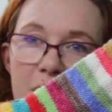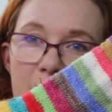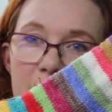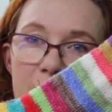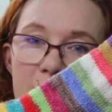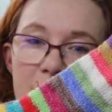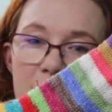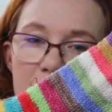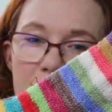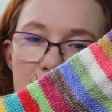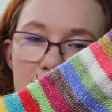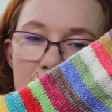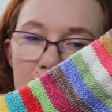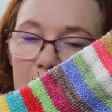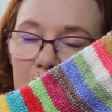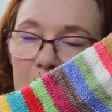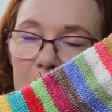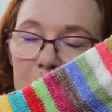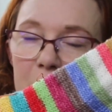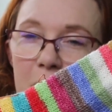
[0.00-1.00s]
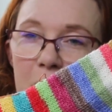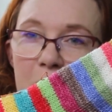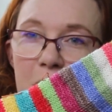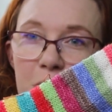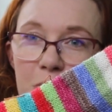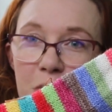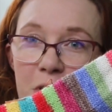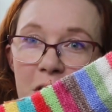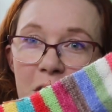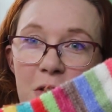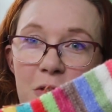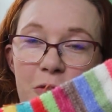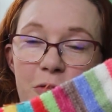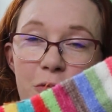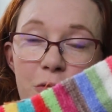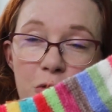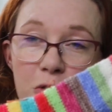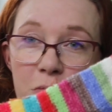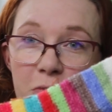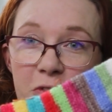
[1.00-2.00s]
didn't run out
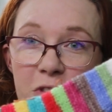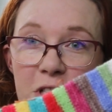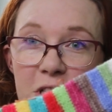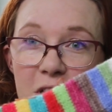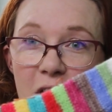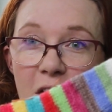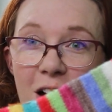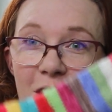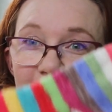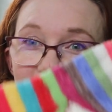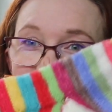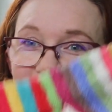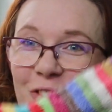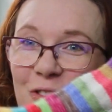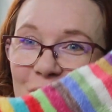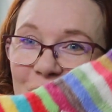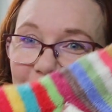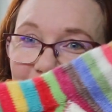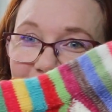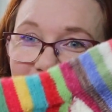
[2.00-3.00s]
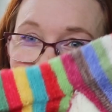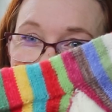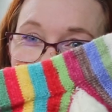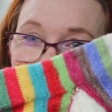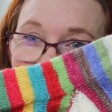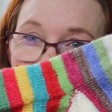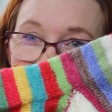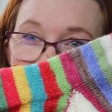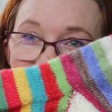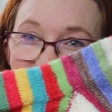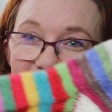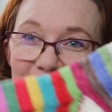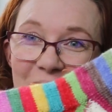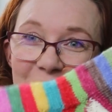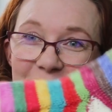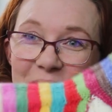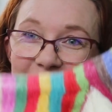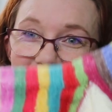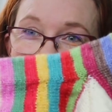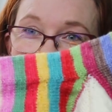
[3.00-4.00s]
of room for sock for the 24
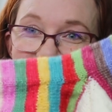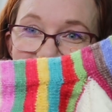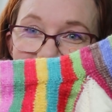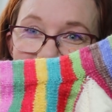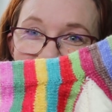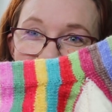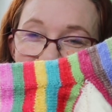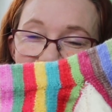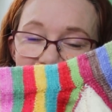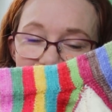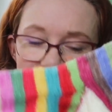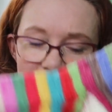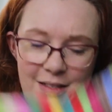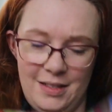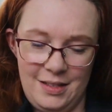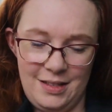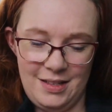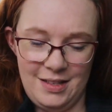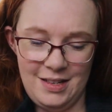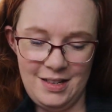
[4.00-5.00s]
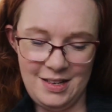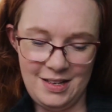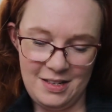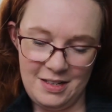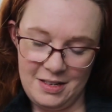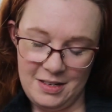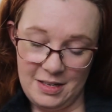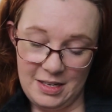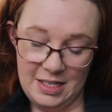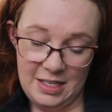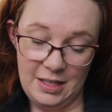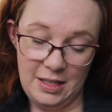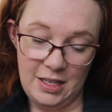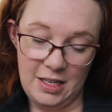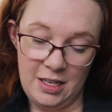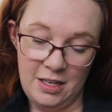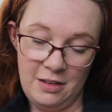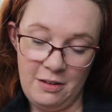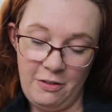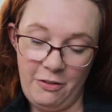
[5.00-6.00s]
stripes. And
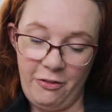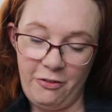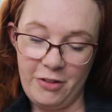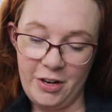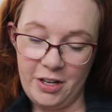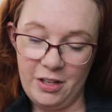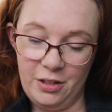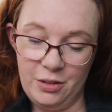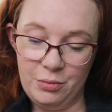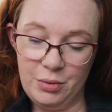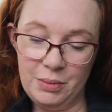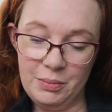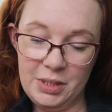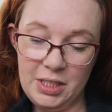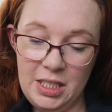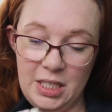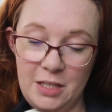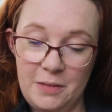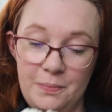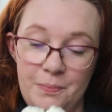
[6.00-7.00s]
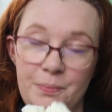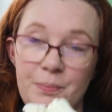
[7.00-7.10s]
then Freckled Whimsy